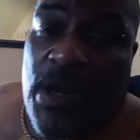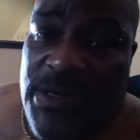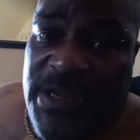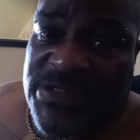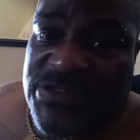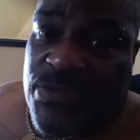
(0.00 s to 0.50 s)
our
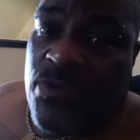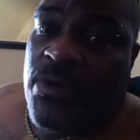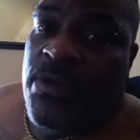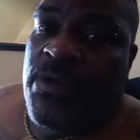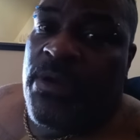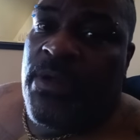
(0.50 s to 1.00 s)
liquor store.
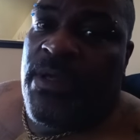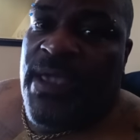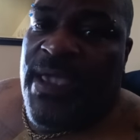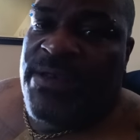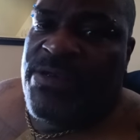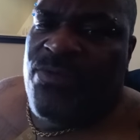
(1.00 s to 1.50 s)

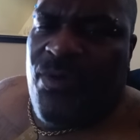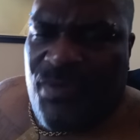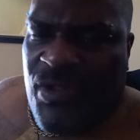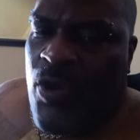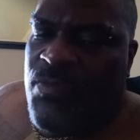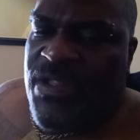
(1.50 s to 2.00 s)
And, you know,
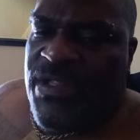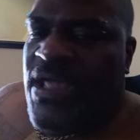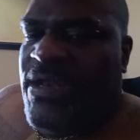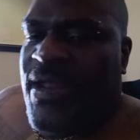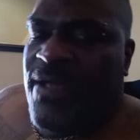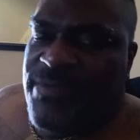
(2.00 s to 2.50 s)
it's homie
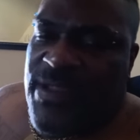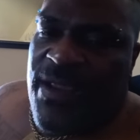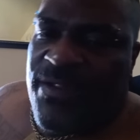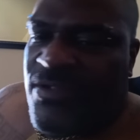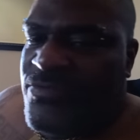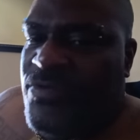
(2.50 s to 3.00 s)
standing out
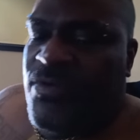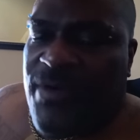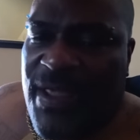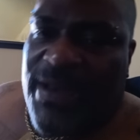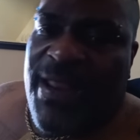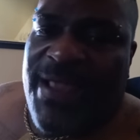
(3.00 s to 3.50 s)
there, so, you know,
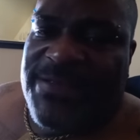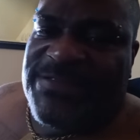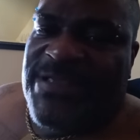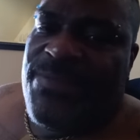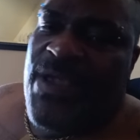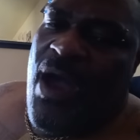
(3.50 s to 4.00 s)
they glad to
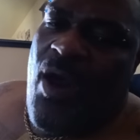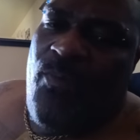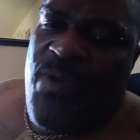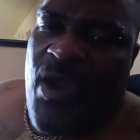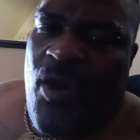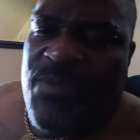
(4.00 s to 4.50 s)
see me. Oh,
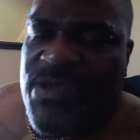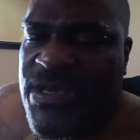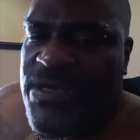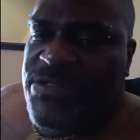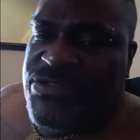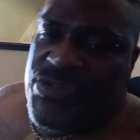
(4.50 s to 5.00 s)
big homie,
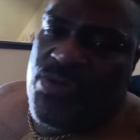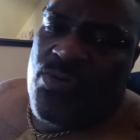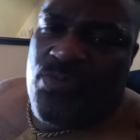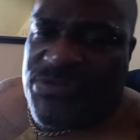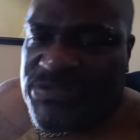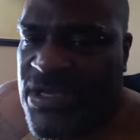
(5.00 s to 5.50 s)
cuz, Tune,
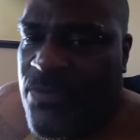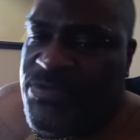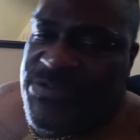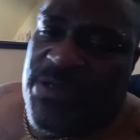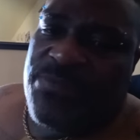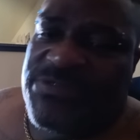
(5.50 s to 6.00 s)
what's up?
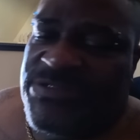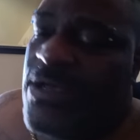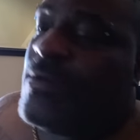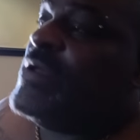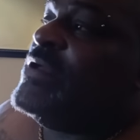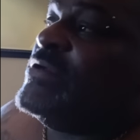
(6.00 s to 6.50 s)

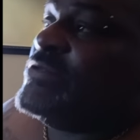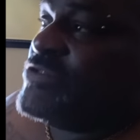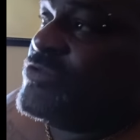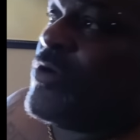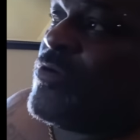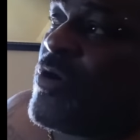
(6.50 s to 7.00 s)

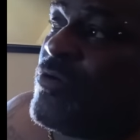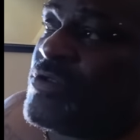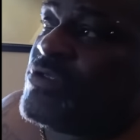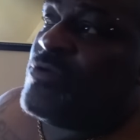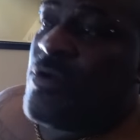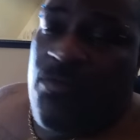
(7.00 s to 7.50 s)

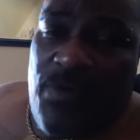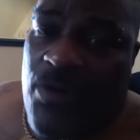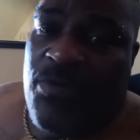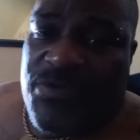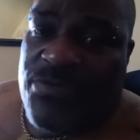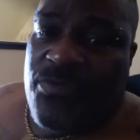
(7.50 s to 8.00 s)

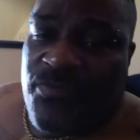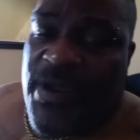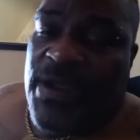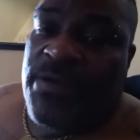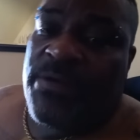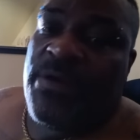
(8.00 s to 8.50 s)
Going through the
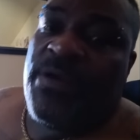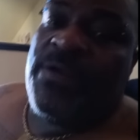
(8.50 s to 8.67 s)
regular.